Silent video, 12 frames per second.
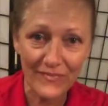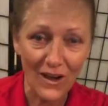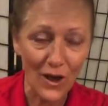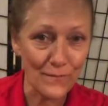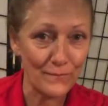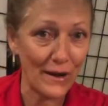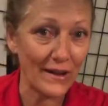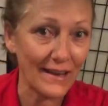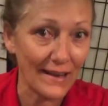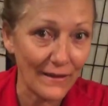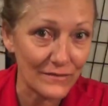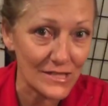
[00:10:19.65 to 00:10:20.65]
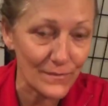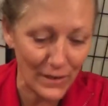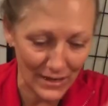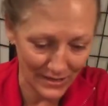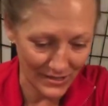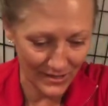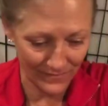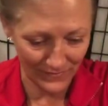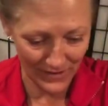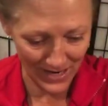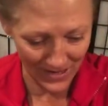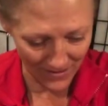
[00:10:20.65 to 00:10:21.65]
Our body loves spinach,
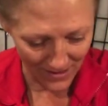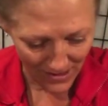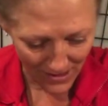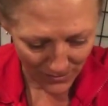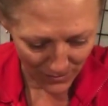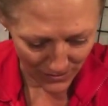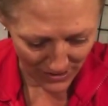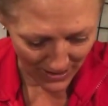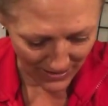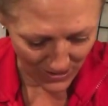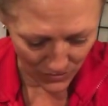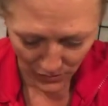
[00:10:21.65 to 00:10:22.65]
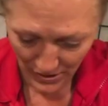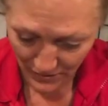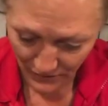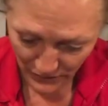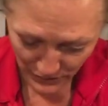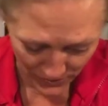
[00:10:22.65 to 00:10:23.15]
right? Those nice green foods